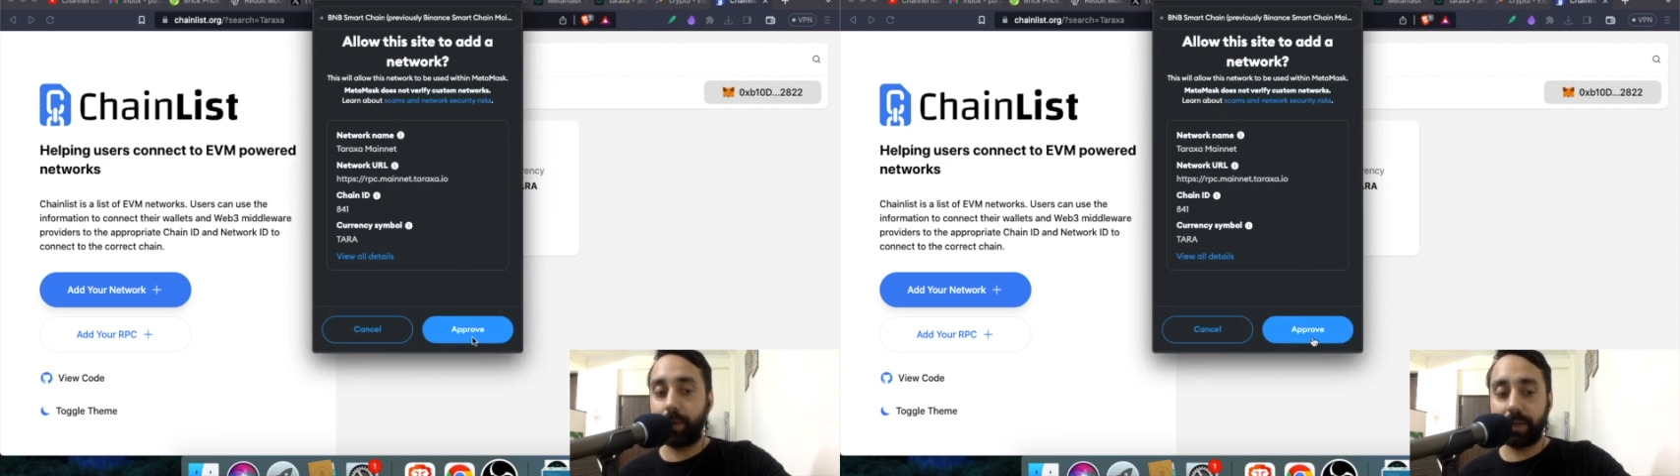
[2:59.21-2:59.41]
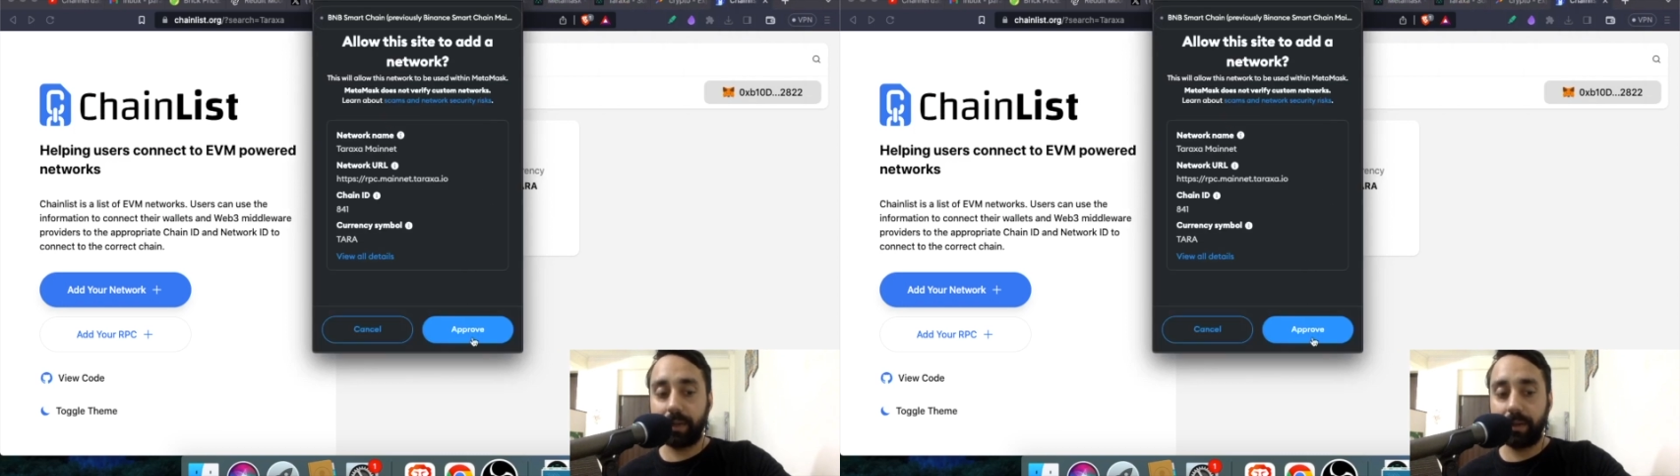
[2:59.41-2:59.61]

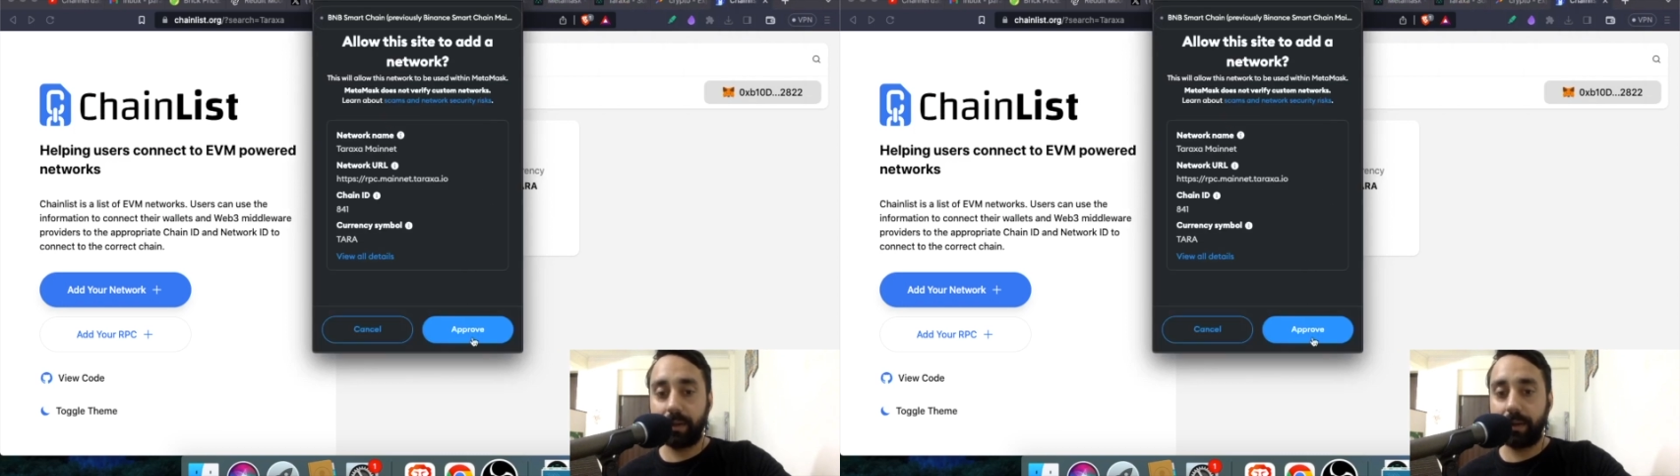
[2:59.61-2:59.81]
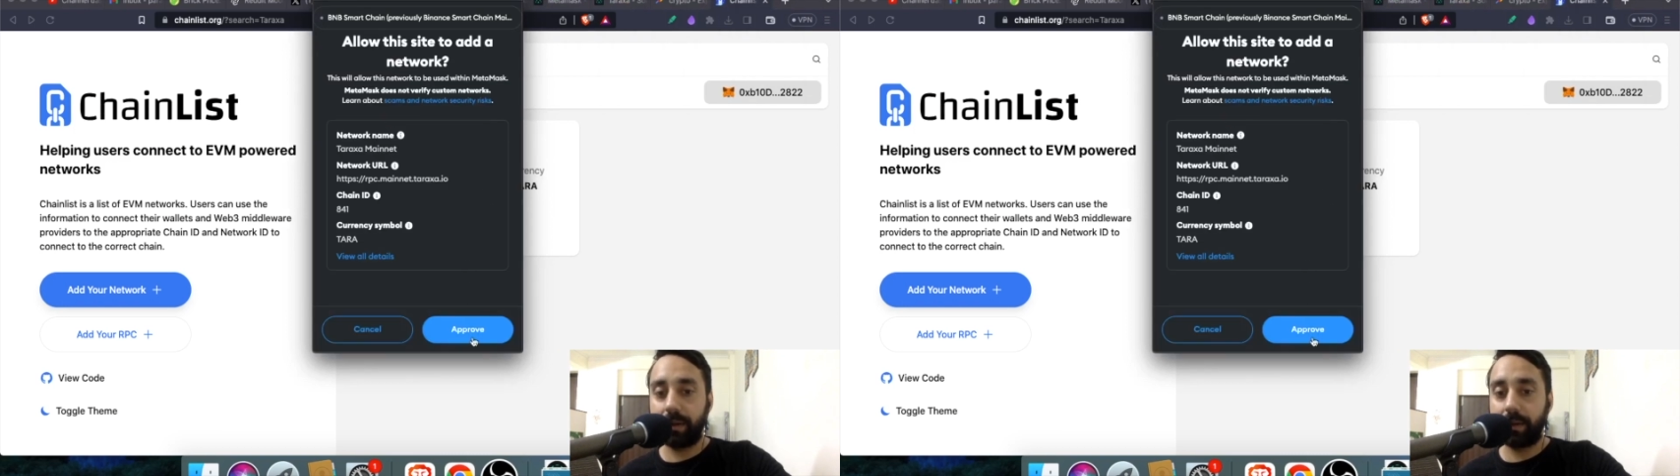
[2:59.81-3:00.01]
it.
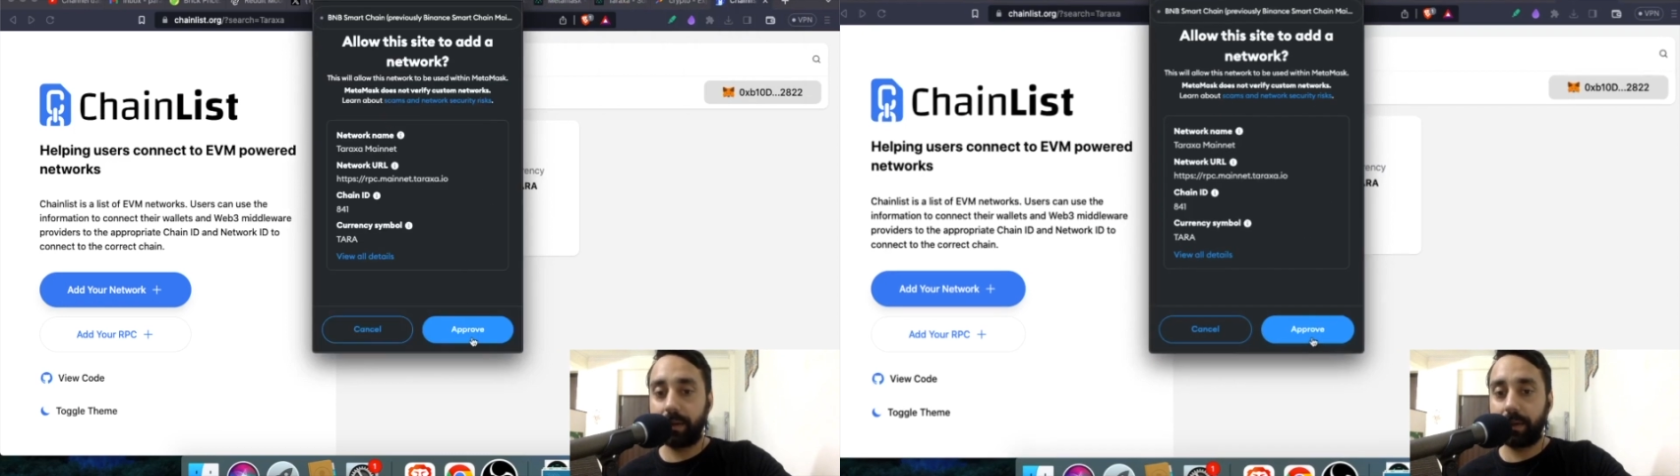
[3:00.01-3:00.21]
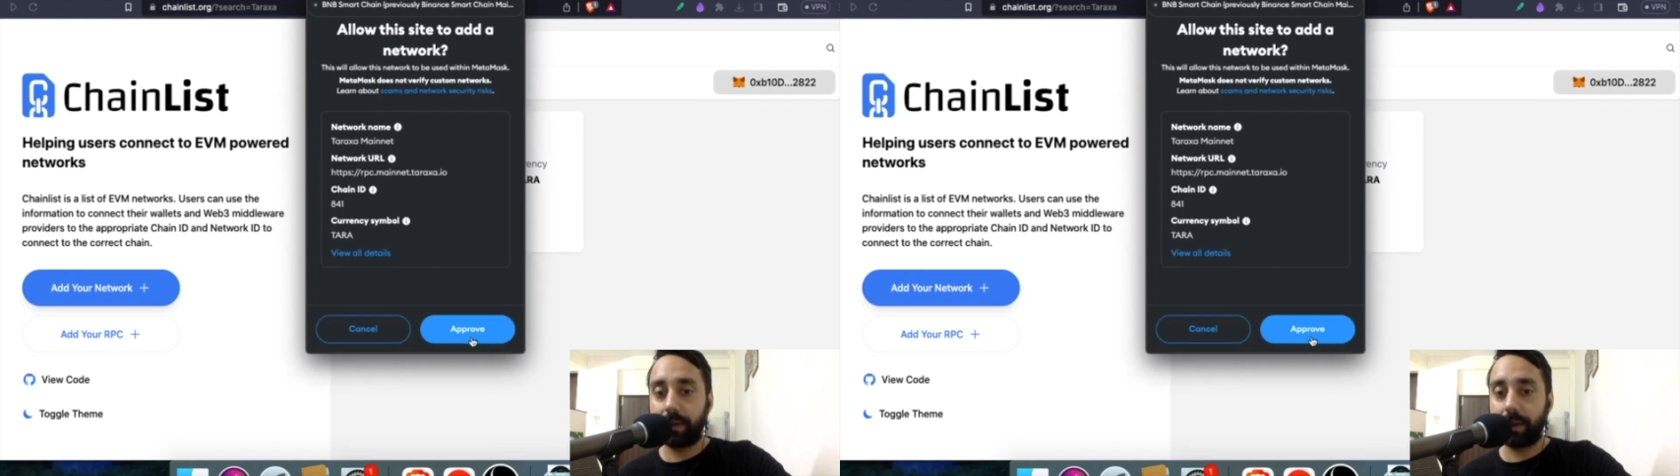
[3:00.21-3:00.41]

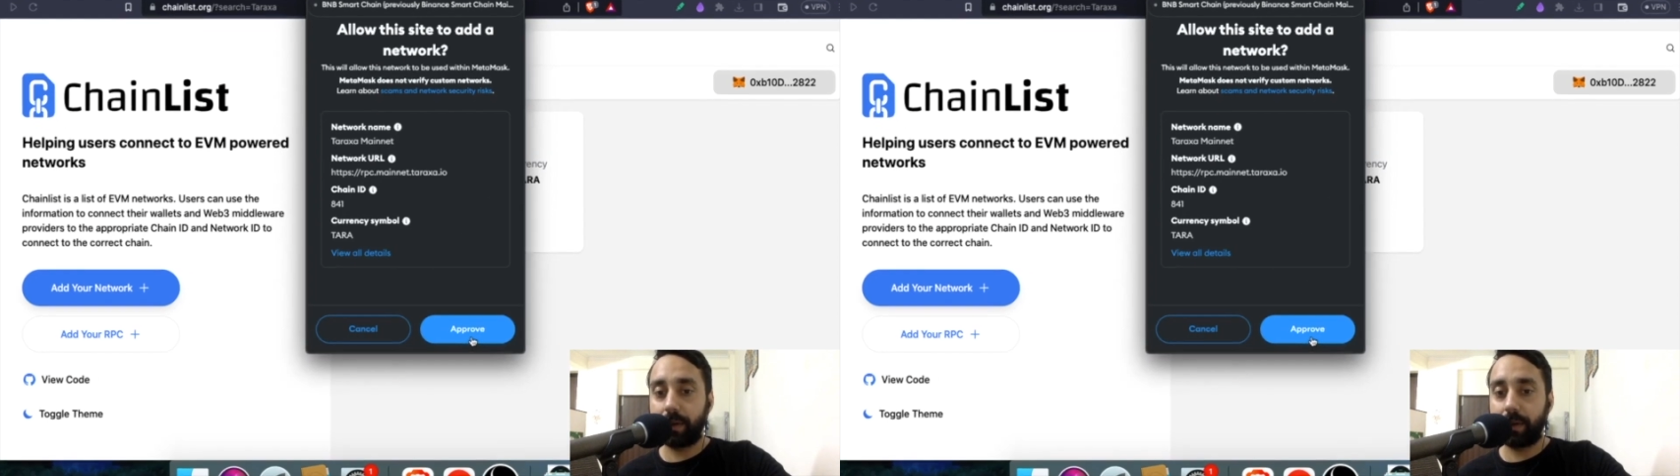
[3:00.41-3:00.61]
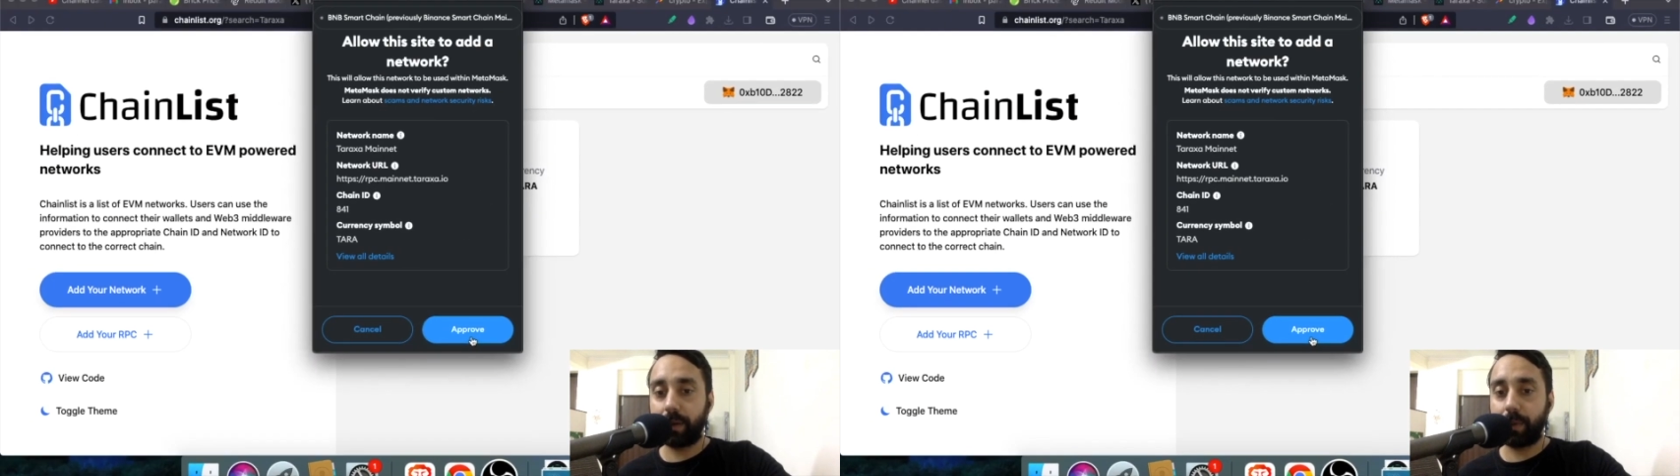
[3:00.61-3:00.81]

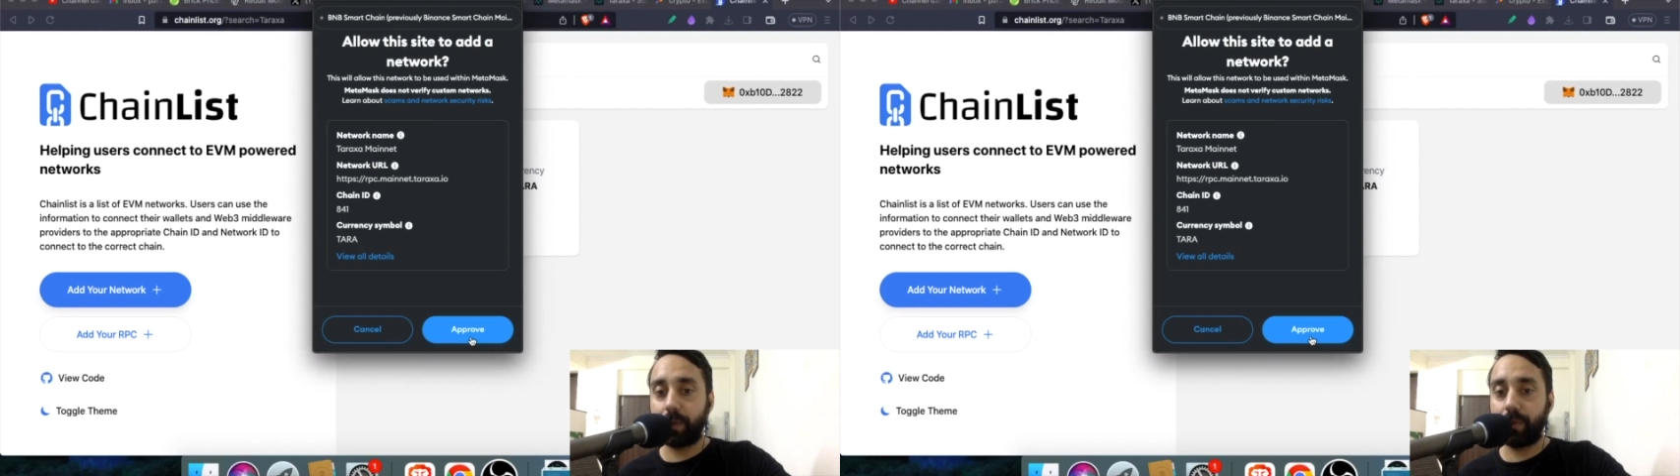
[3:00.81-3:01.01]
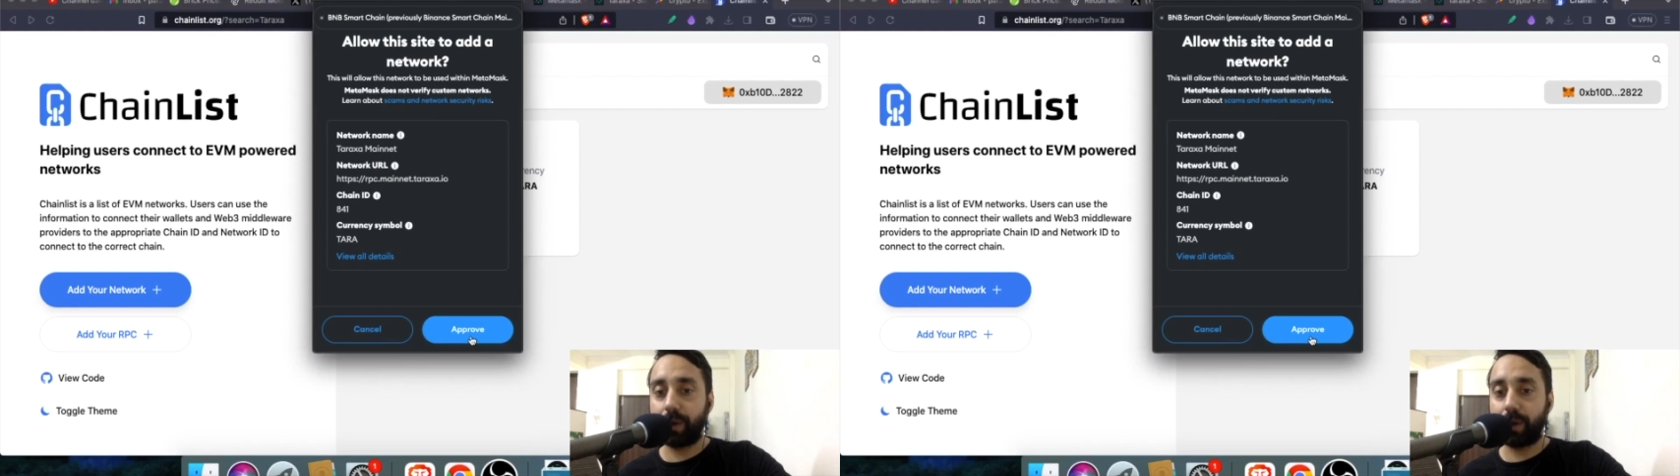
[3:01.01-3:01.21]
Click on
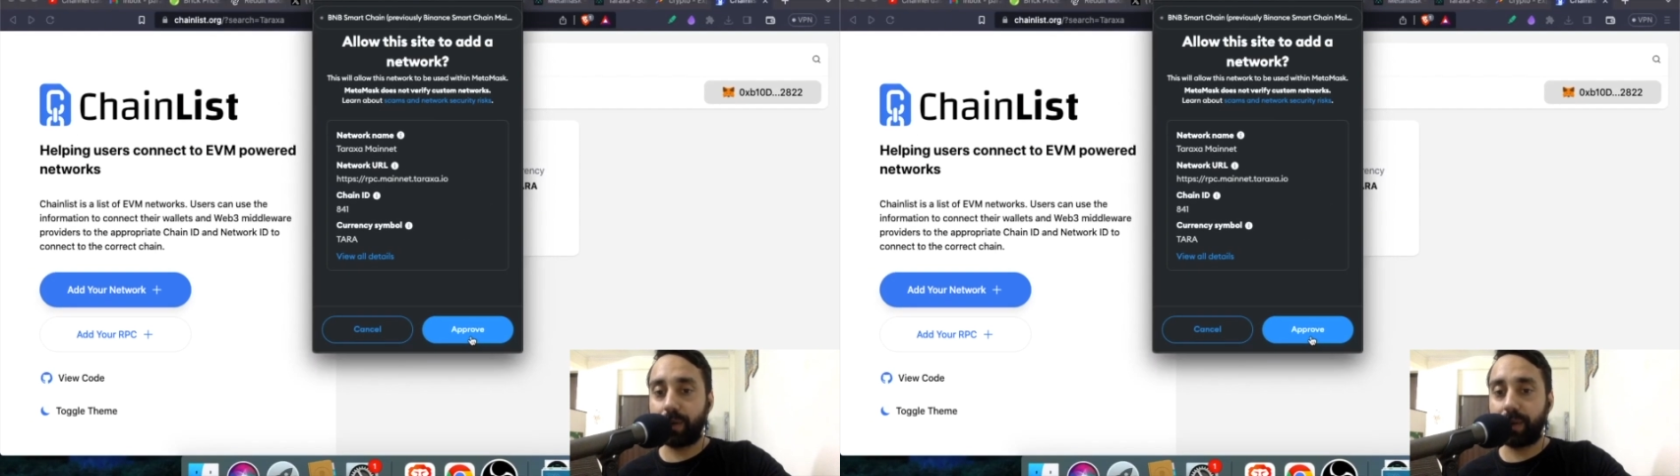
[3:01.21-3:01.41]
approve right over